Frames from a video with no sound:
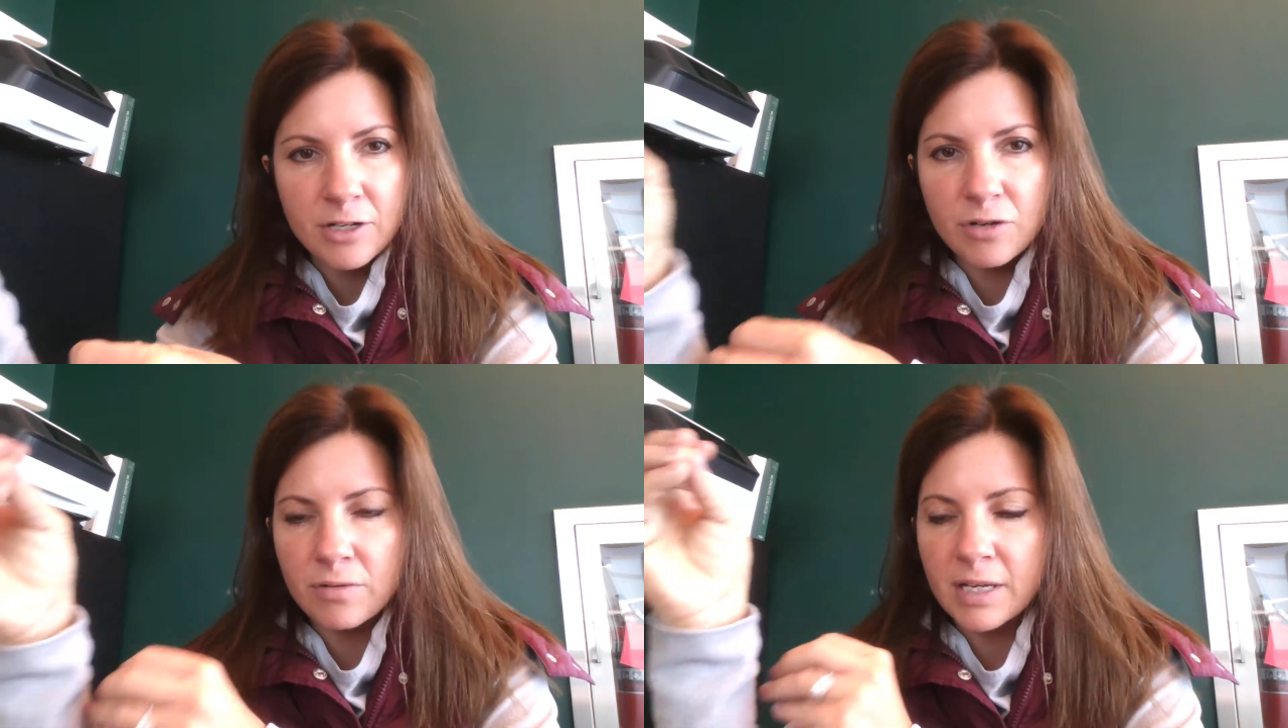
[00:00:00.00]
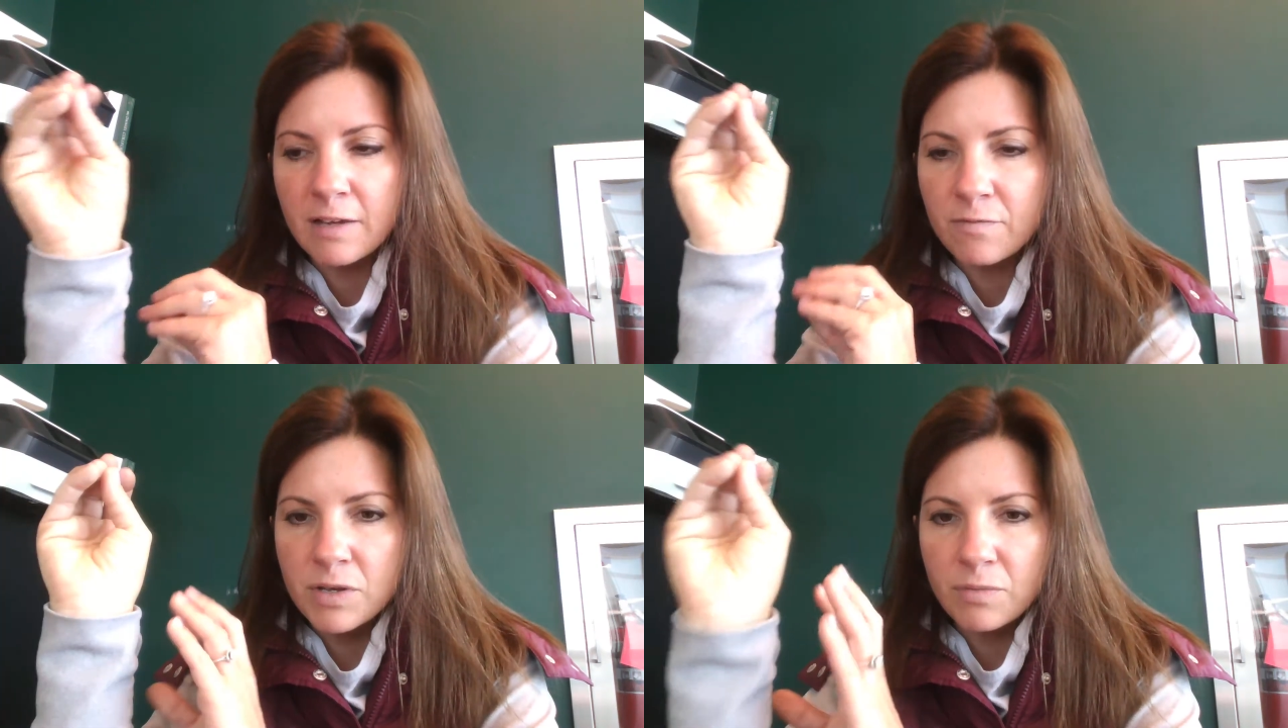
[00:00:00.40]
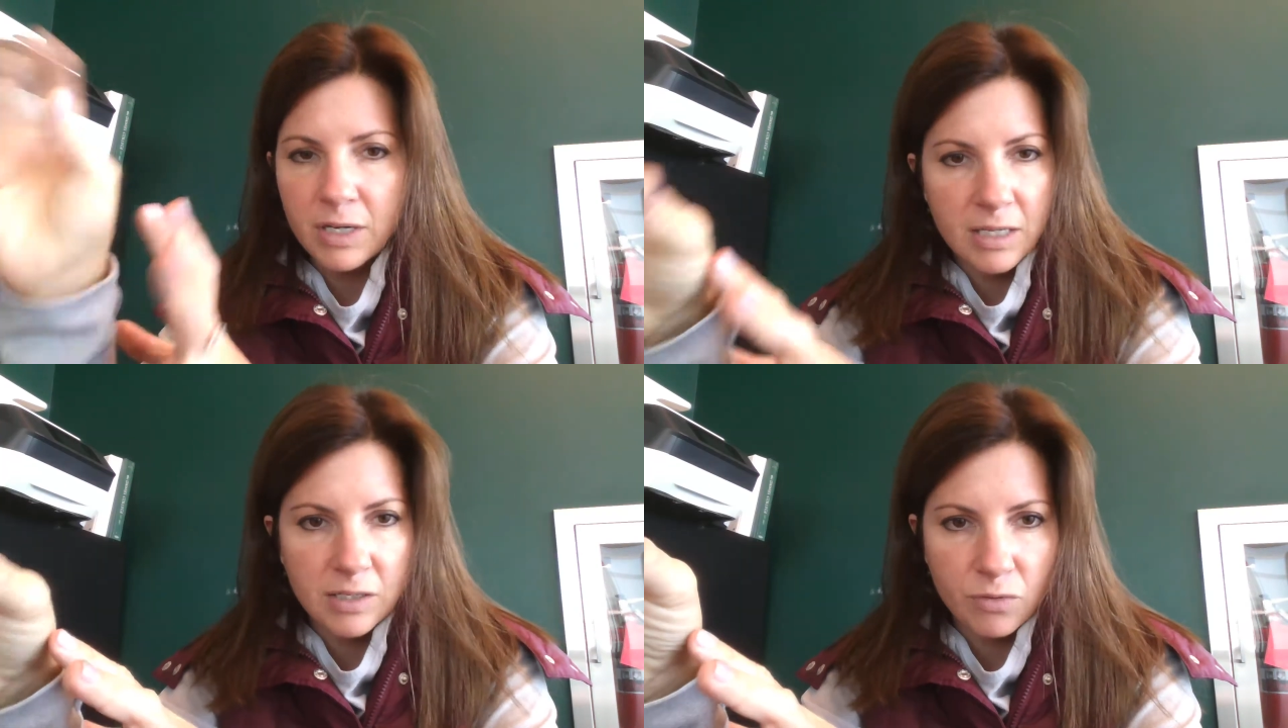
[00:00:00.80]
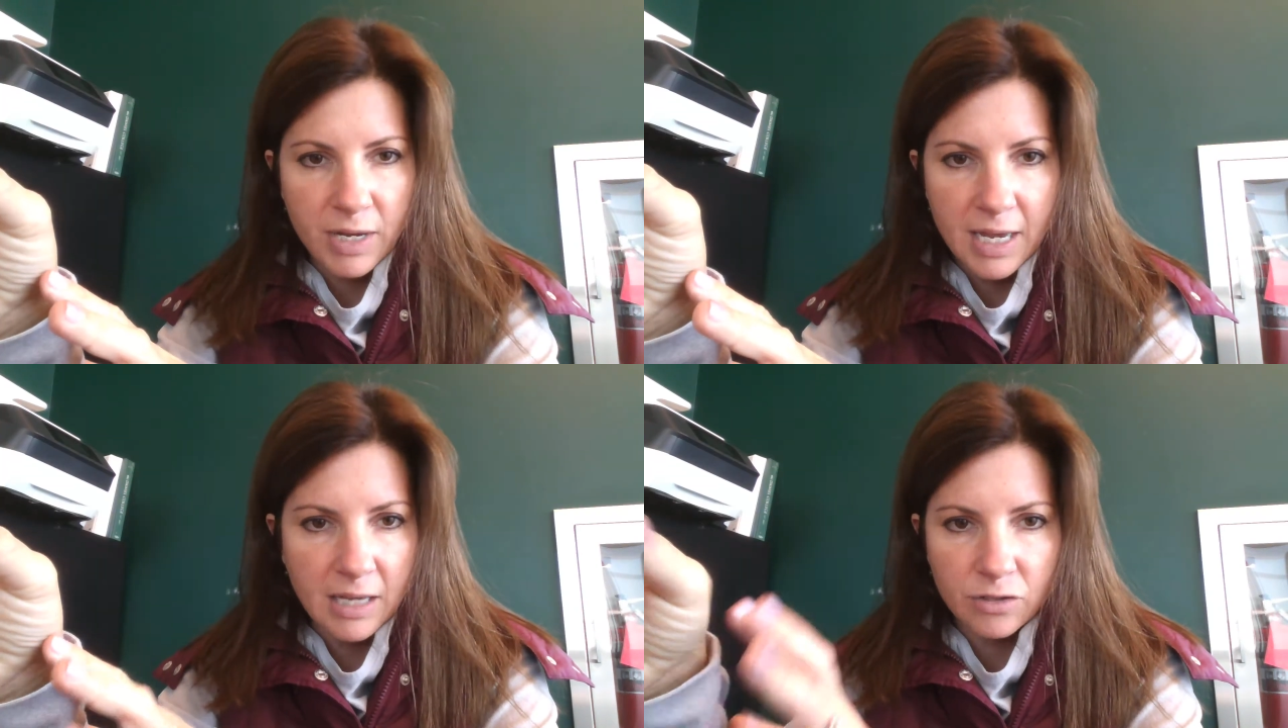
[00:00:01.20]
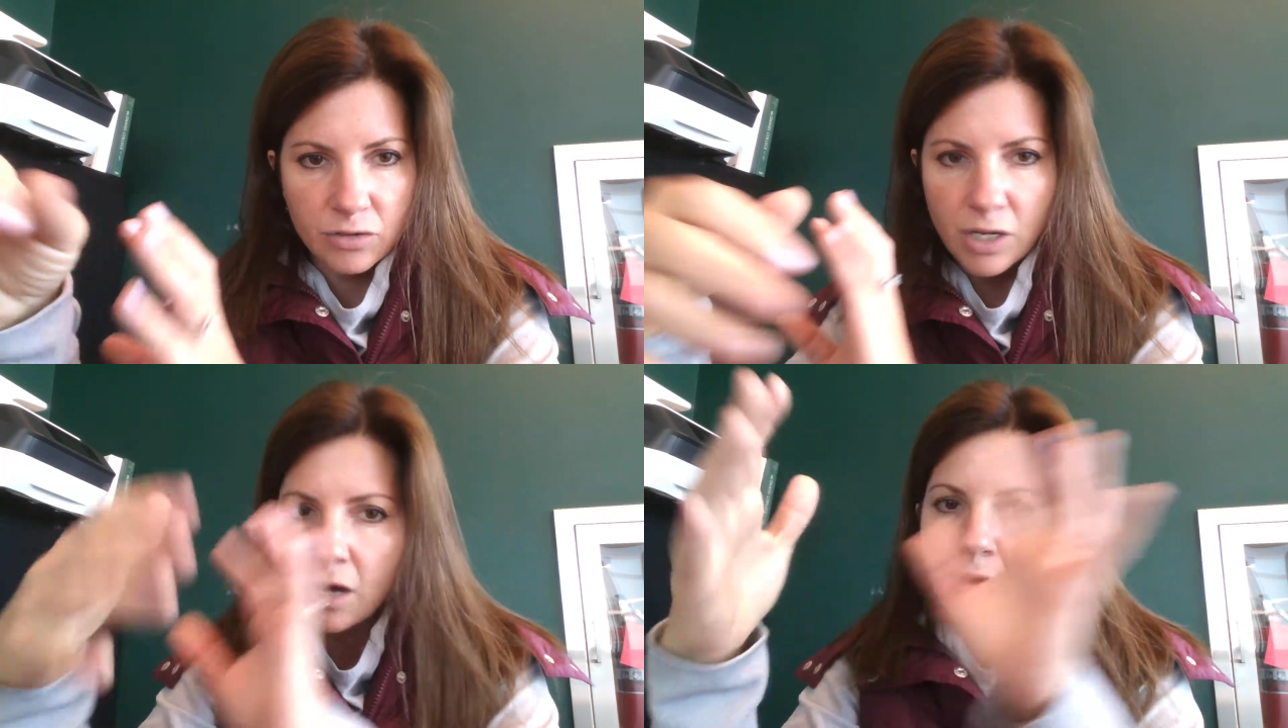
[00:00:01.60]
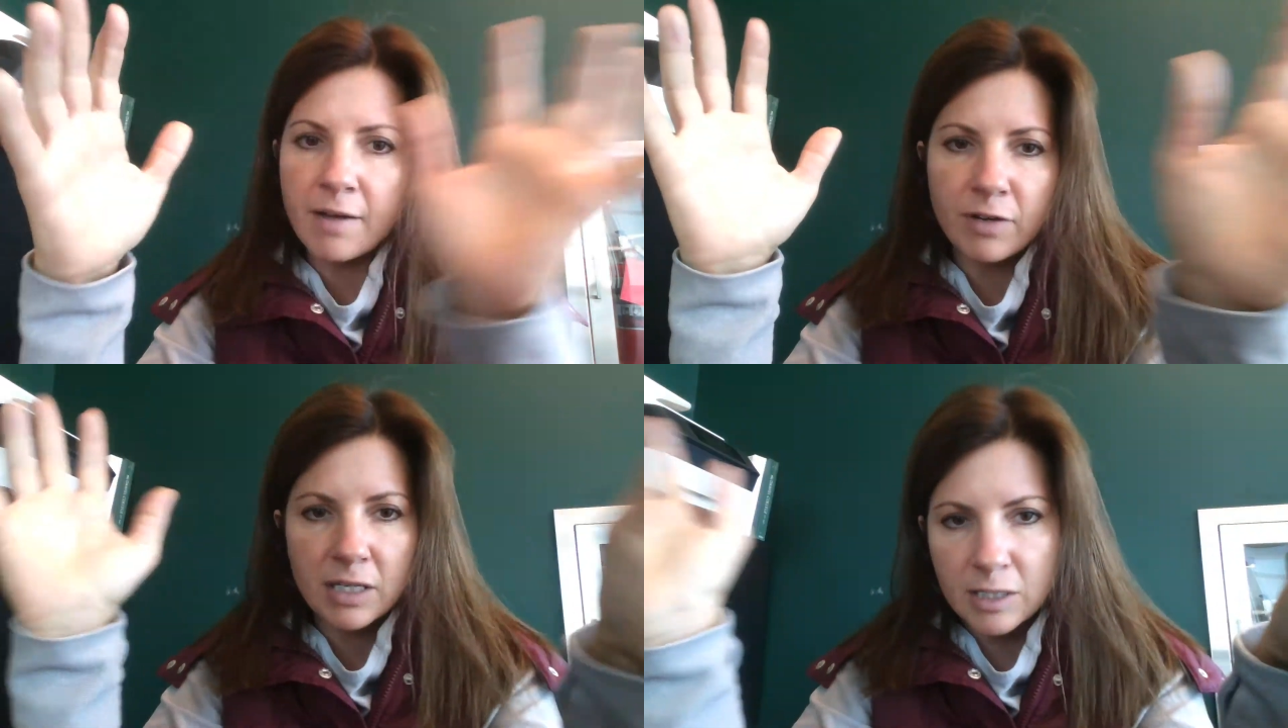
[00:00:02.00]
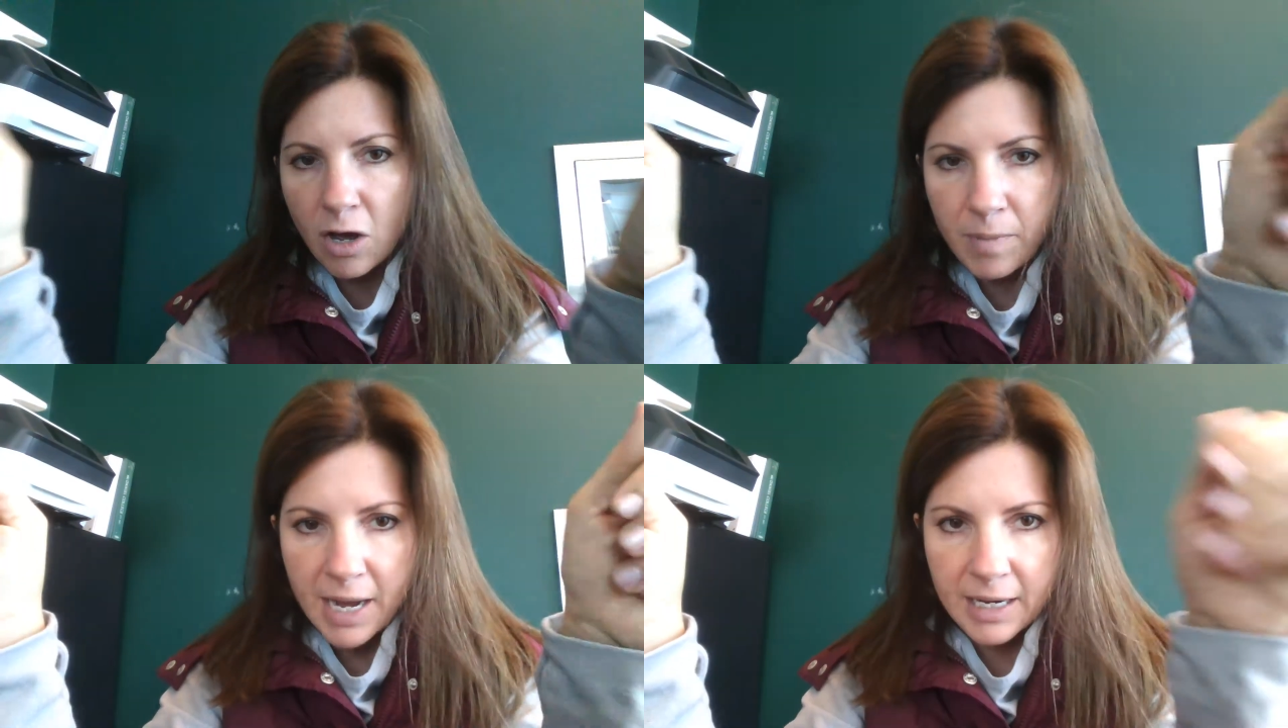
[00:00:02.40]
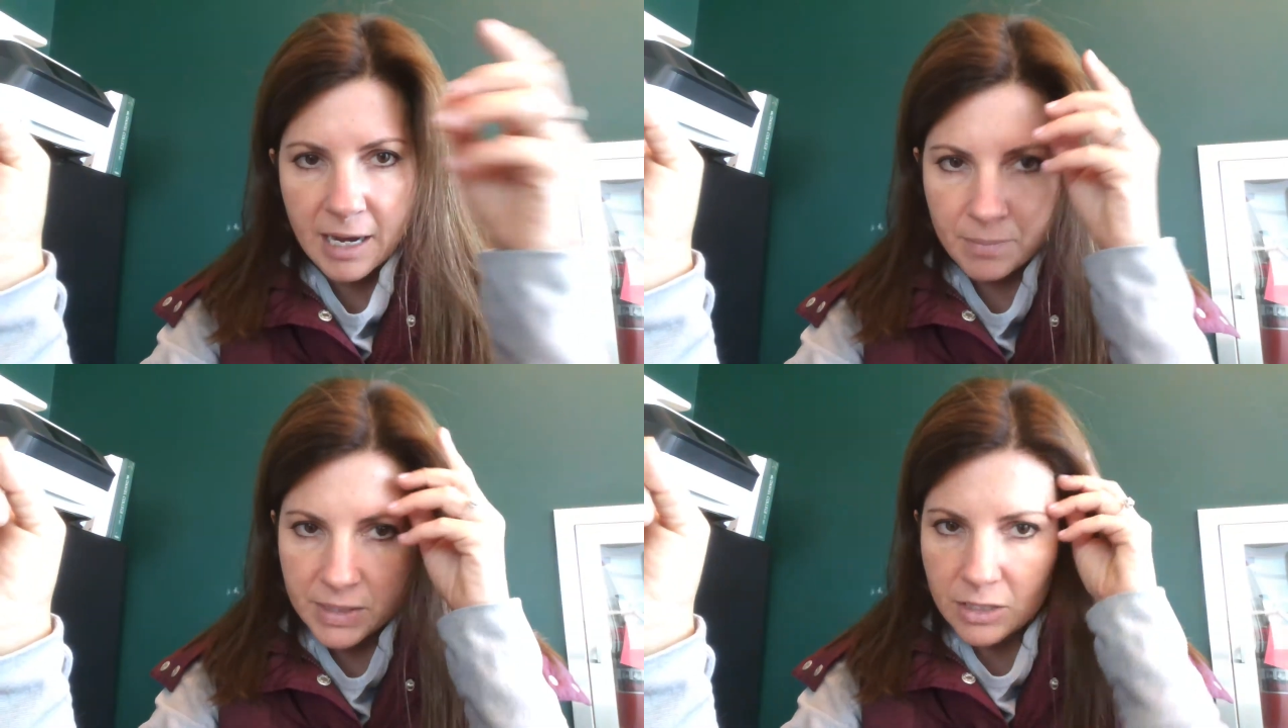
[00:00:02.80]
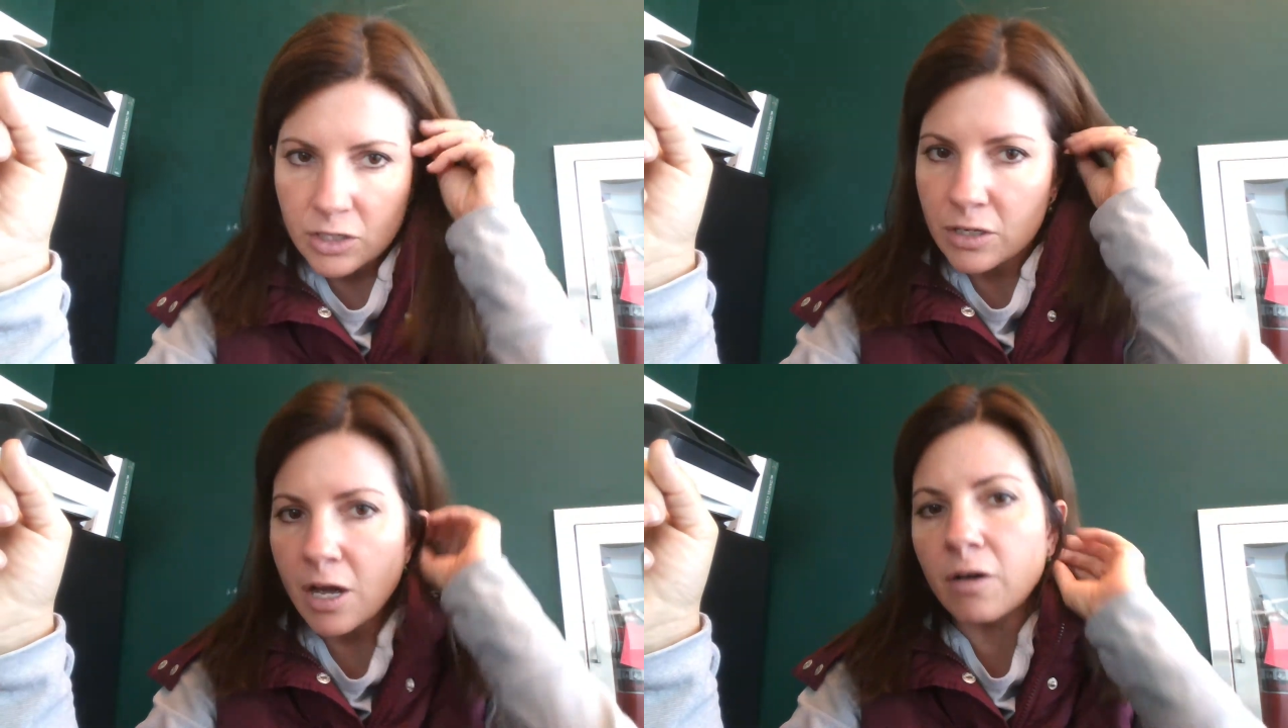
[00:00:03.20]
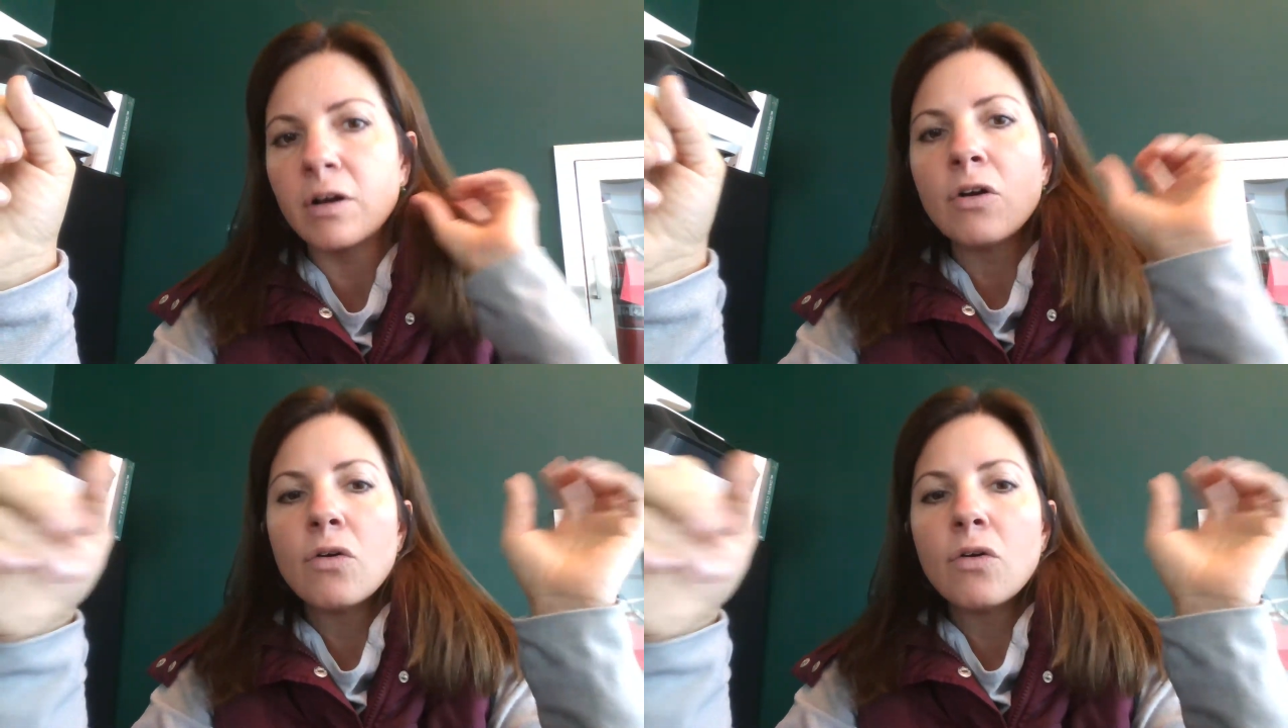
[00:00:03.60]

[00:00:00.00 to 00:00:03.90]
Don't give me one of these quick answers, oh, it's all body composition. No.